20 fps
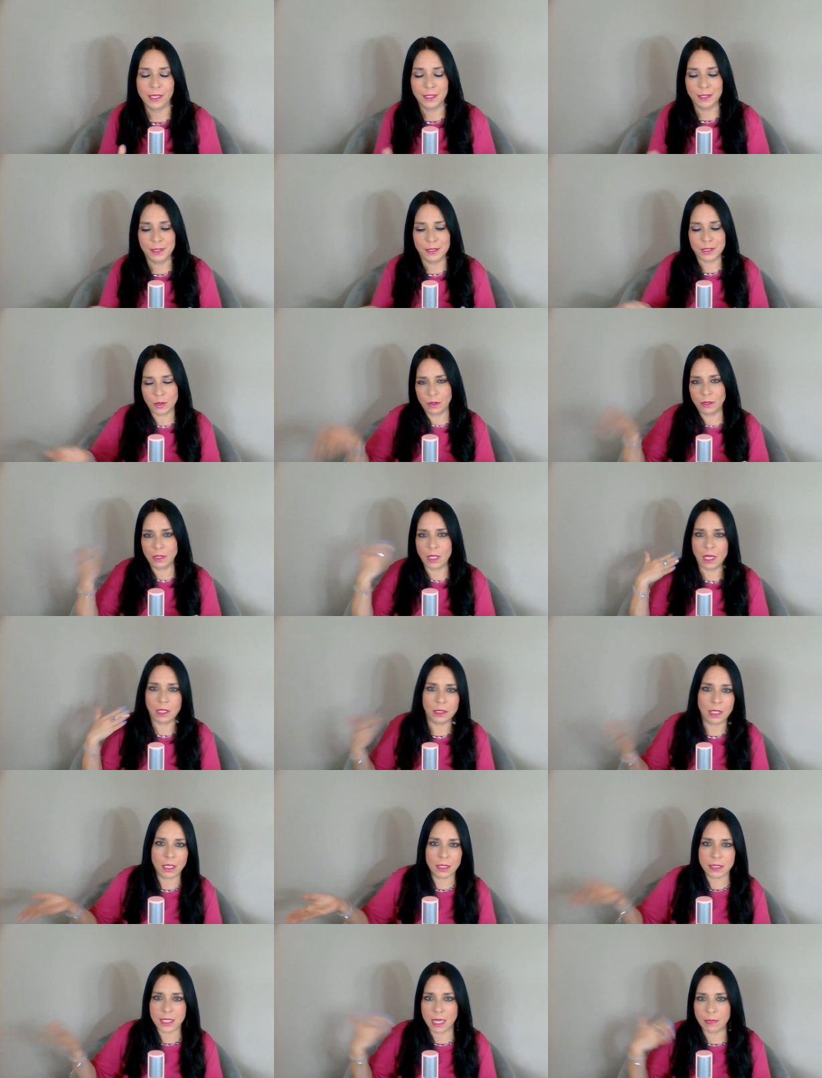So a long,
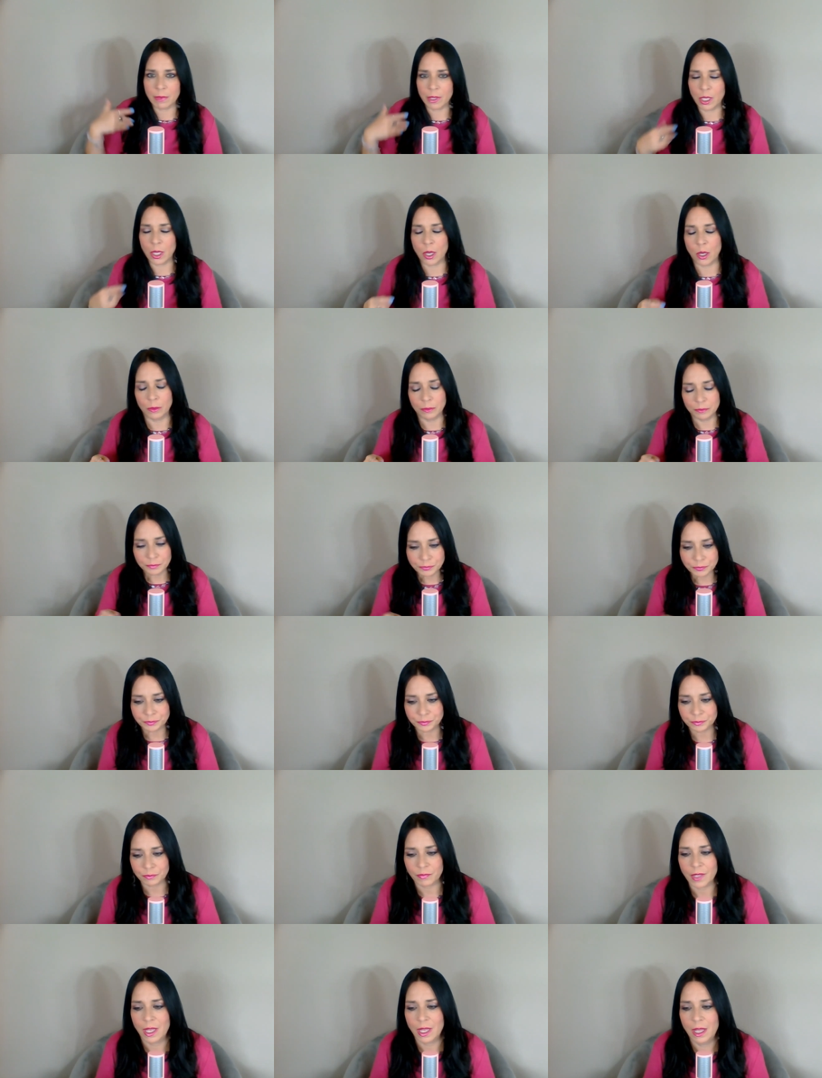long time ago,
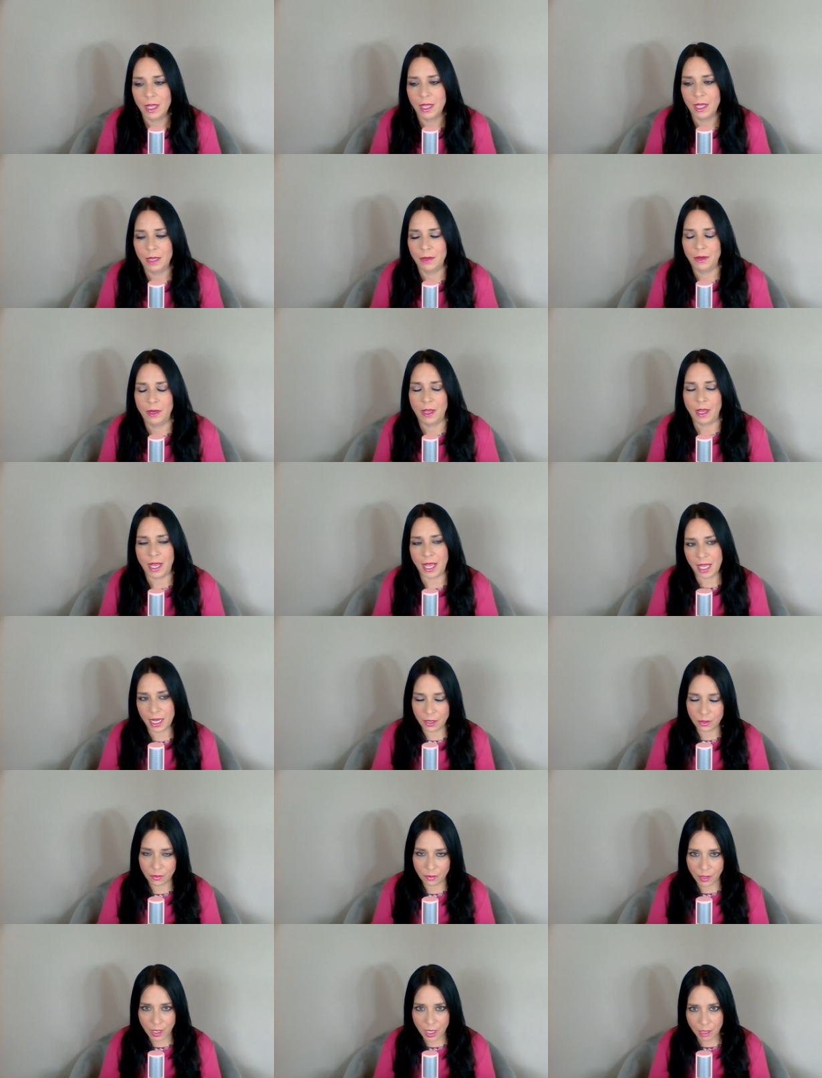I had
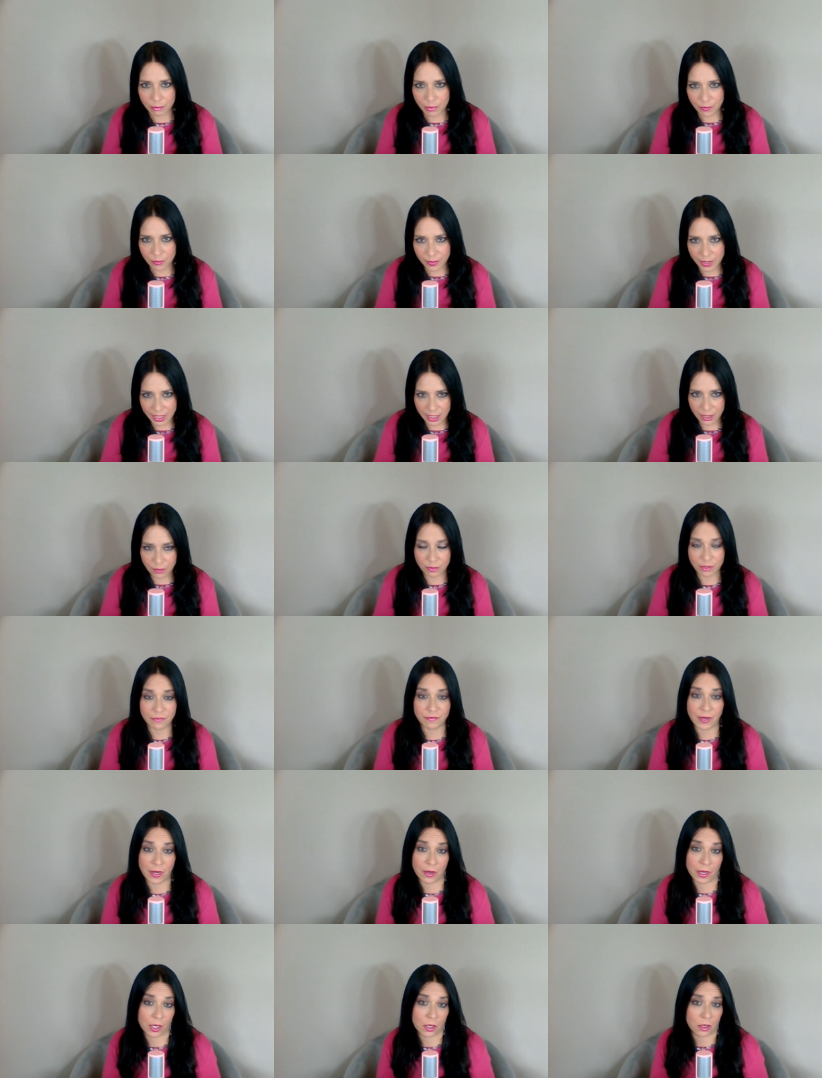a reading with
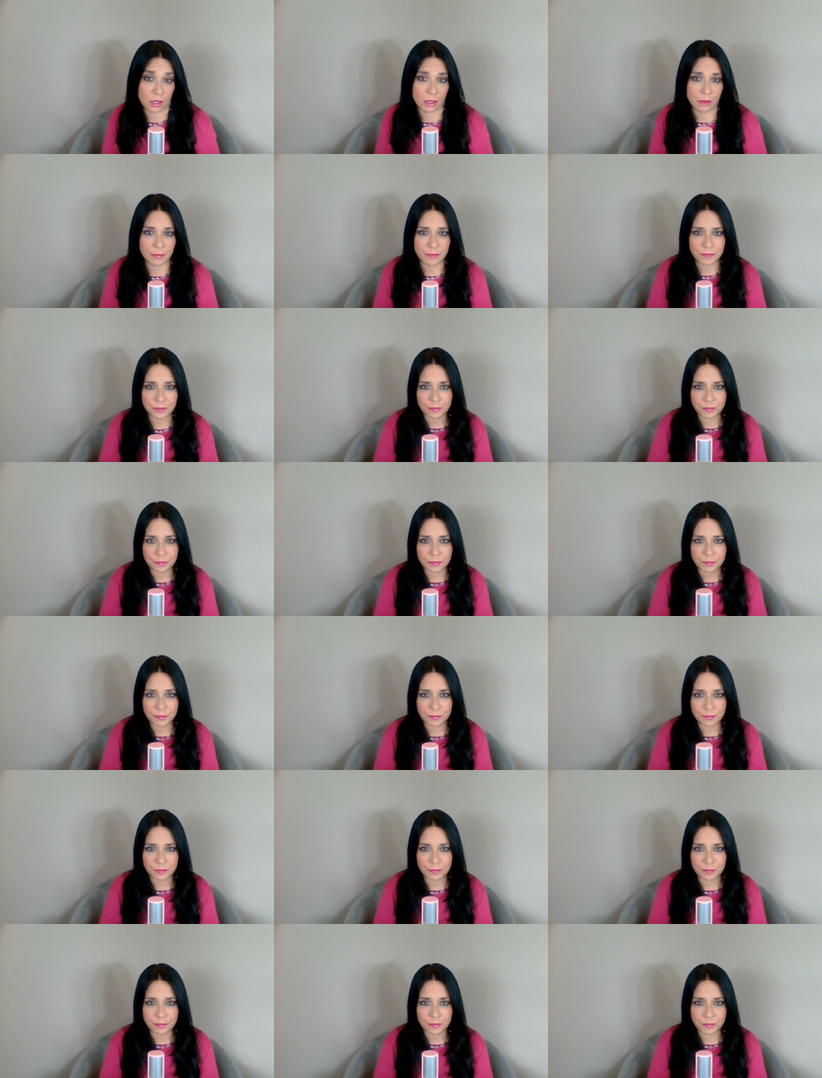Fairy Girl.